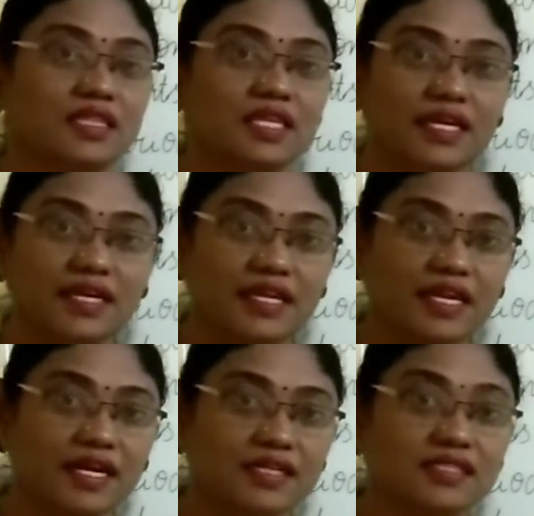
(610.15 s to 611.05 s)
3
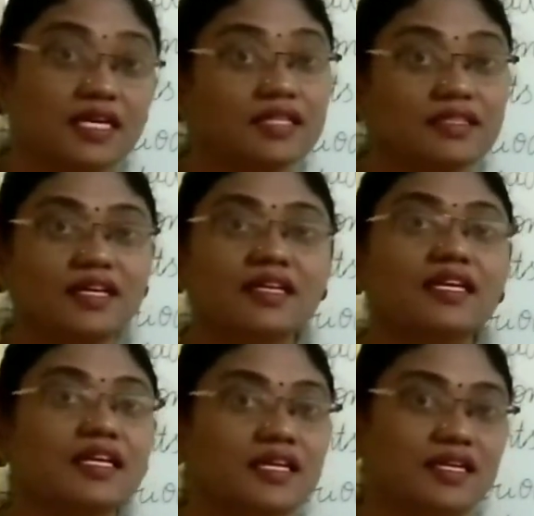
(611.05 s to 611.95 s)
decades,
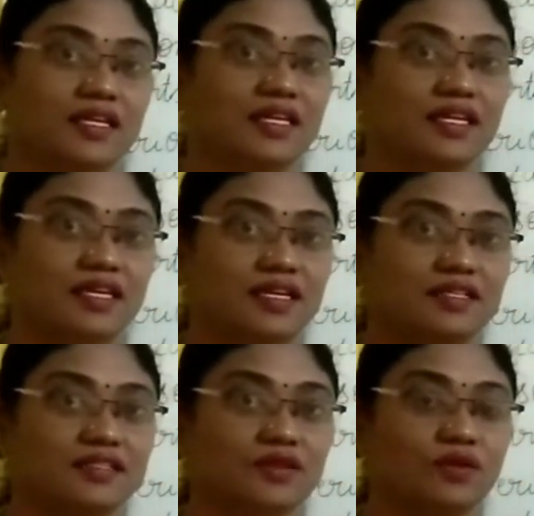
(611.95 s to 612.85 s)
30
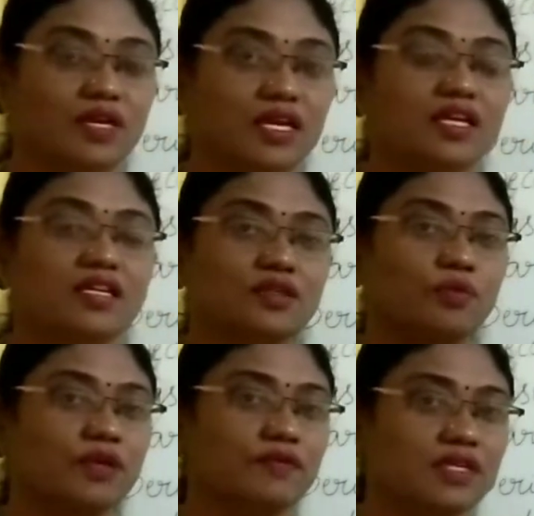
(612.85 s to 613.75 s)
years. Okay.
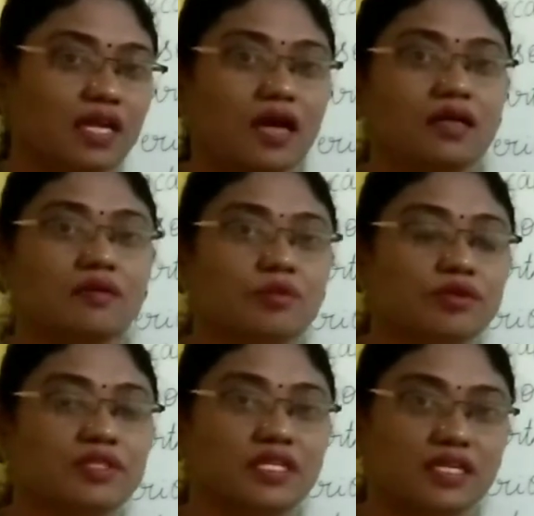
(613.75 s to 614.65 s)
So when we talk
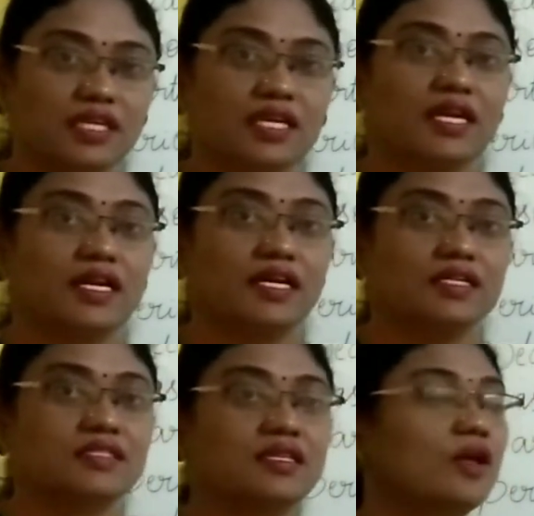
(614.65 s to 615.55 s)
about the
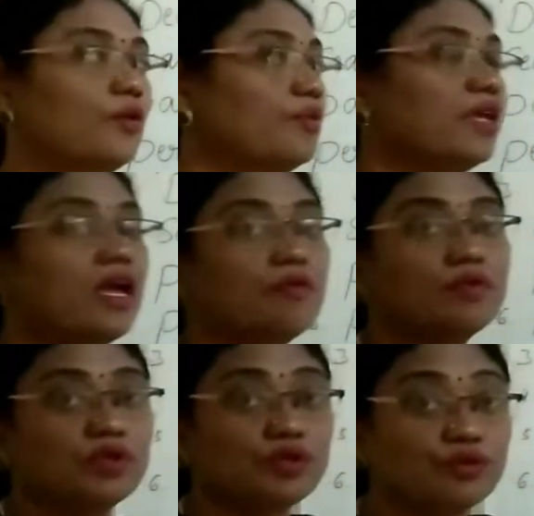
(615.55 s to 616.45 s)
decades, we
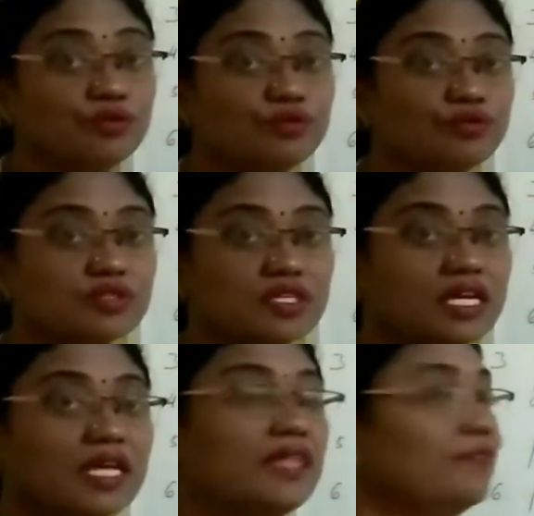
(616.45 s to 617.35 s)
have to use
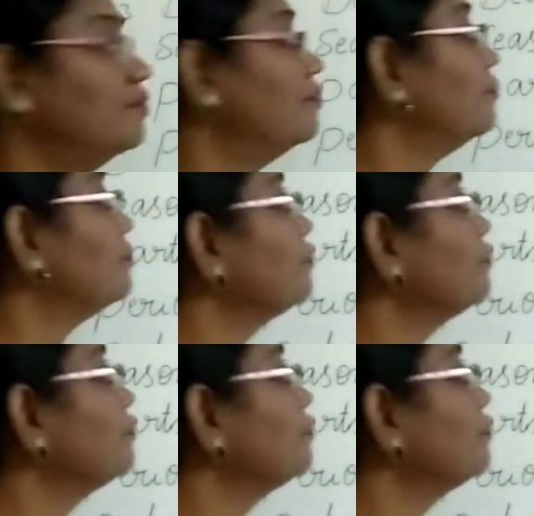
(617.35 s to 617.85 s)
in.